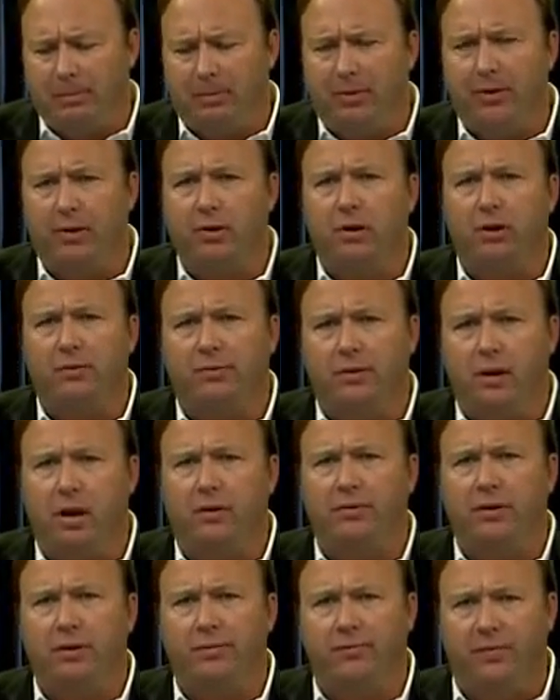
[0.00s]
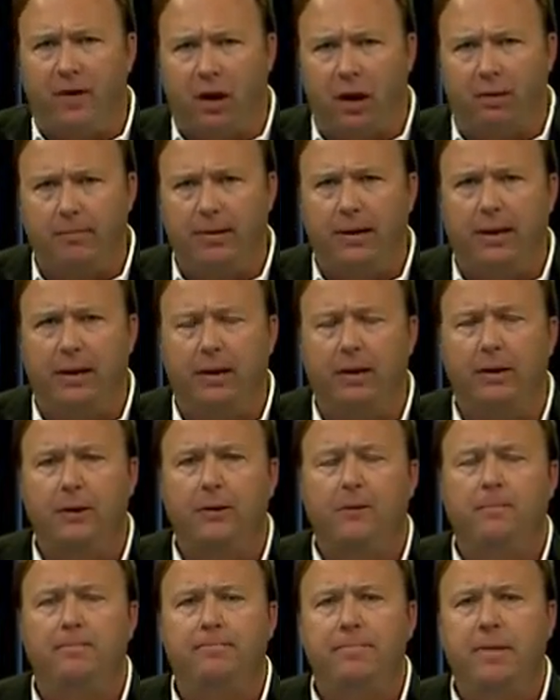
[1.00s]
people that are involved in farming
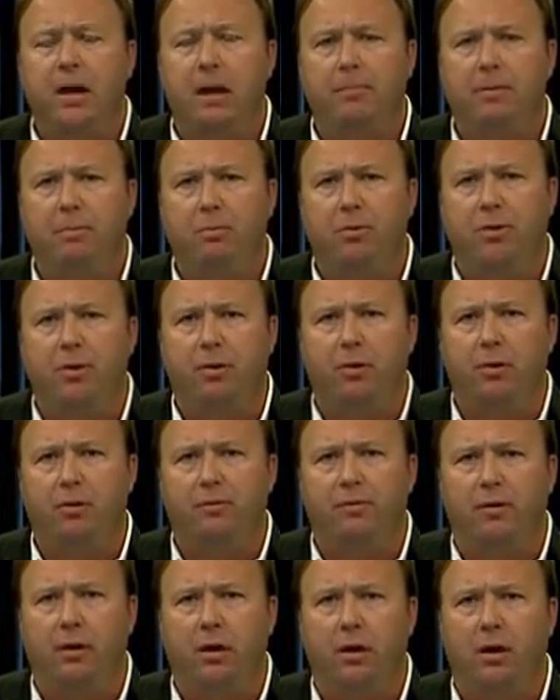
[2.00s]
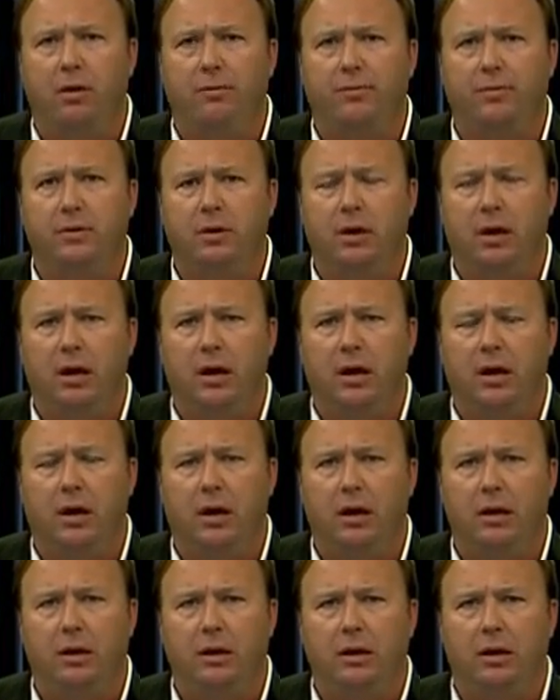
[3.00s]
people that are involved
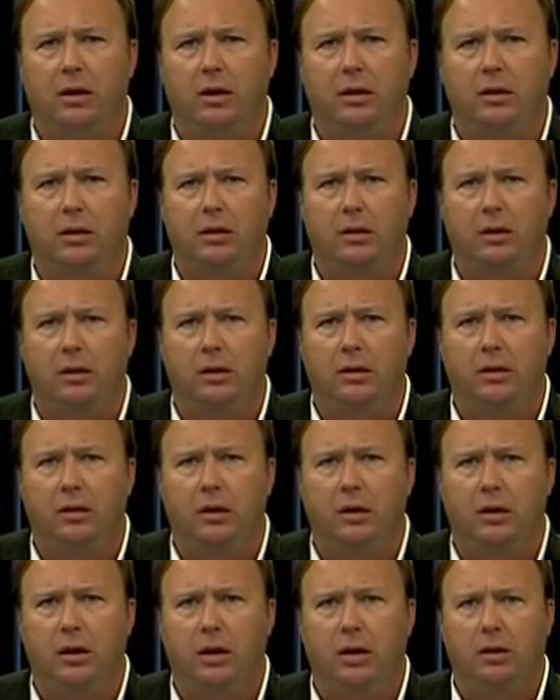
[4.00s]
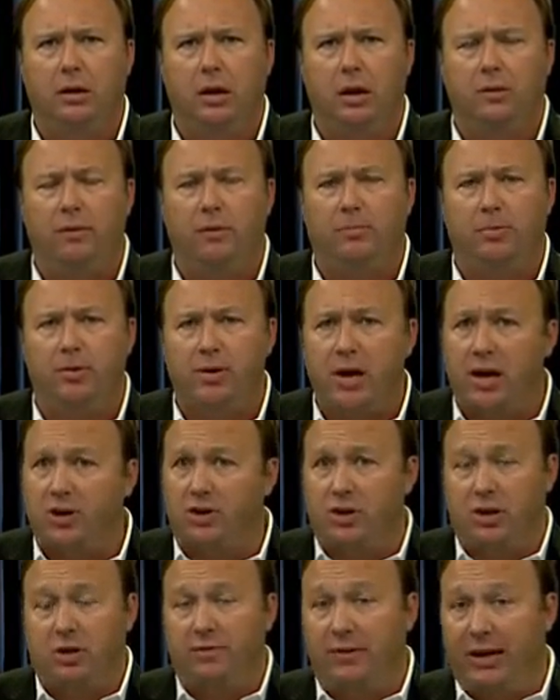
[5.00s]
in the
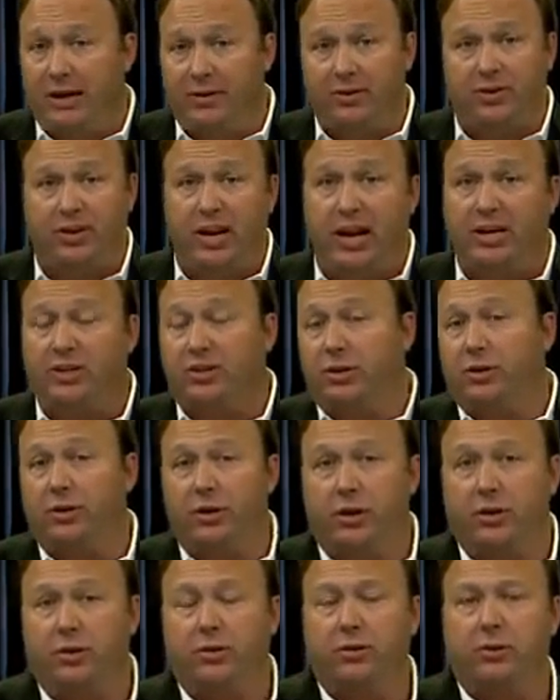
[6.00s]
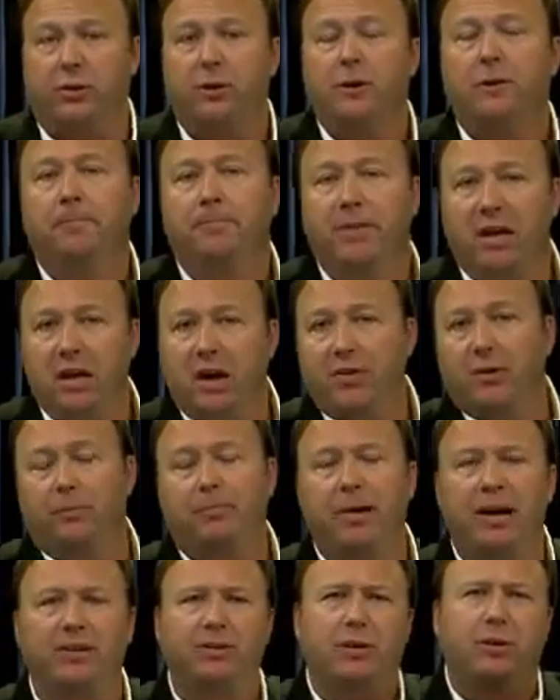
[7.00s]
production of insects that are used in
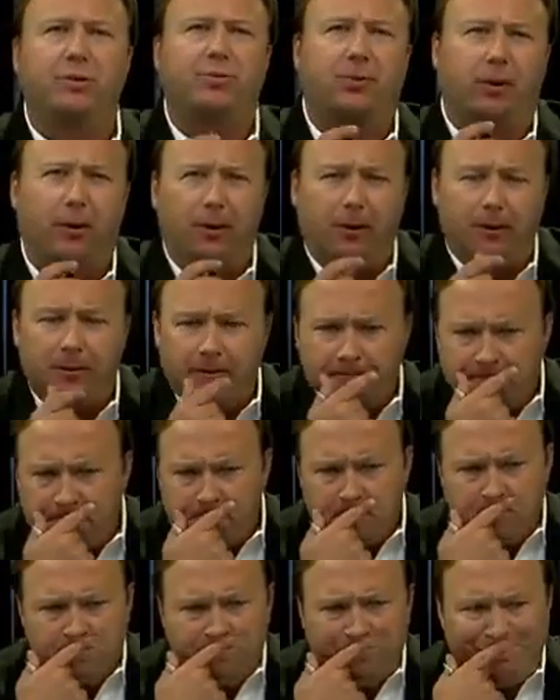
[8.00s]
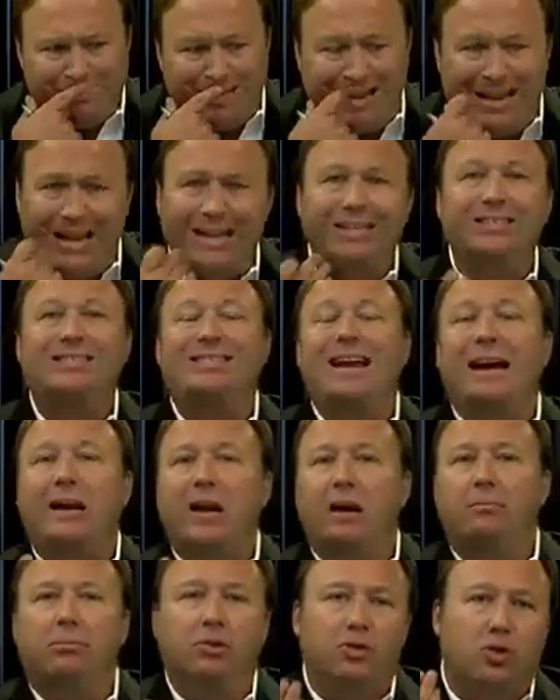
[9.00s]
other pest control, that
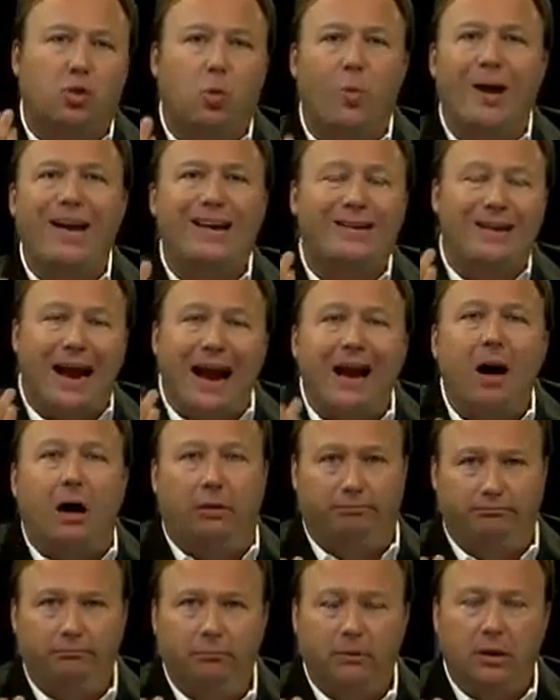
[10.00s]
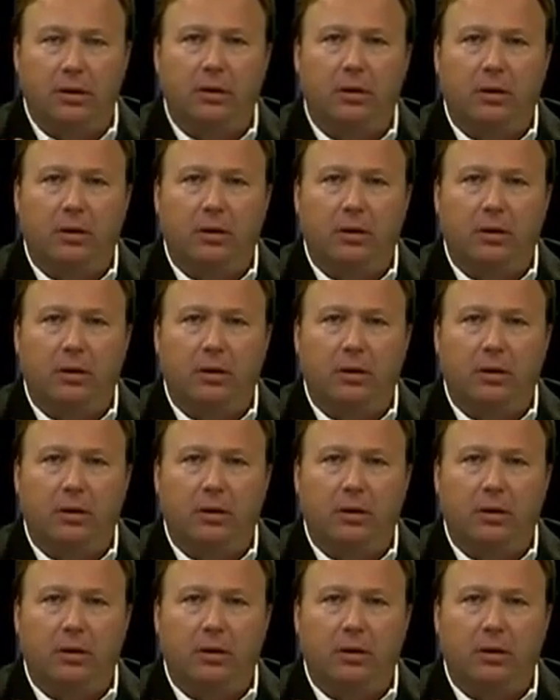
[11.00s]
insect numbers are way down.